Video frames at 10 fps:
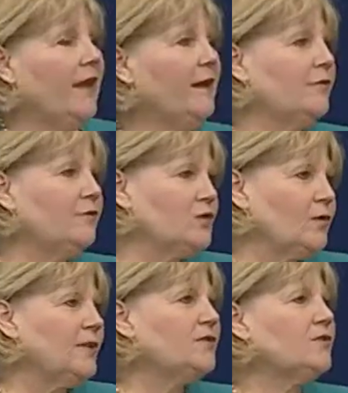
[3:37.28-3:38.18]
have
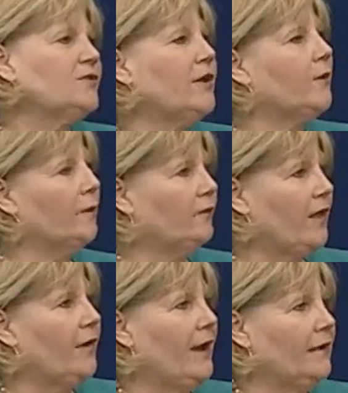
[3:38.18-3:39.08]
stressors that
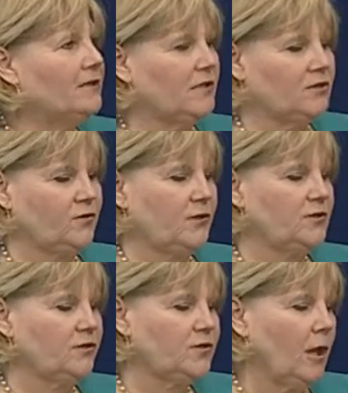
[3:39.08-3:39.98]
are outside
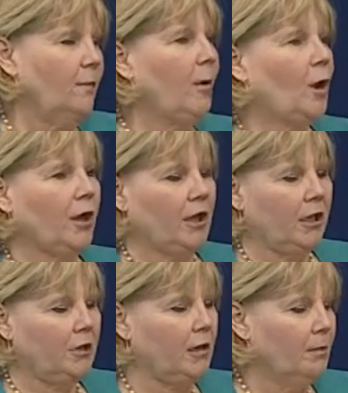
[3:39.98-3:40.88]
stressors:
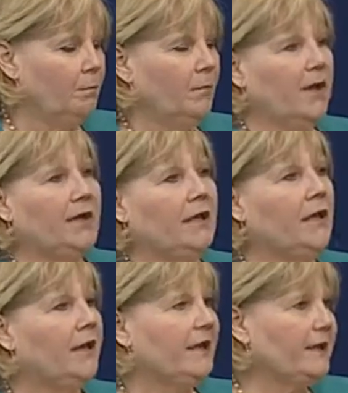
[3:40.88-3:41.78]
parking, money,
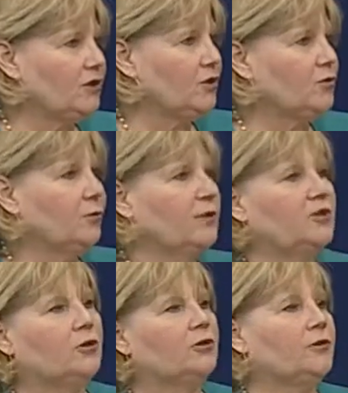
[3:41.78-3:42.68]
issues with
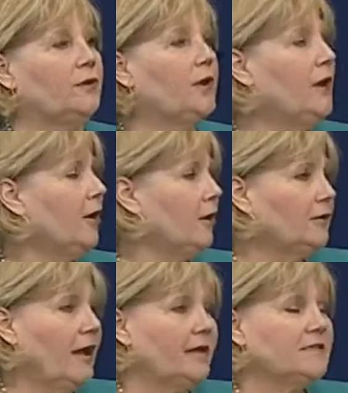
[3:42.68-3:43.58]
children,
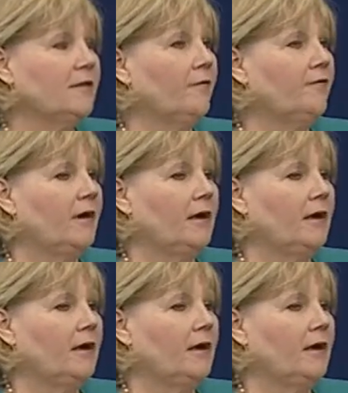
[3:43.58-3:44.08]
lots of.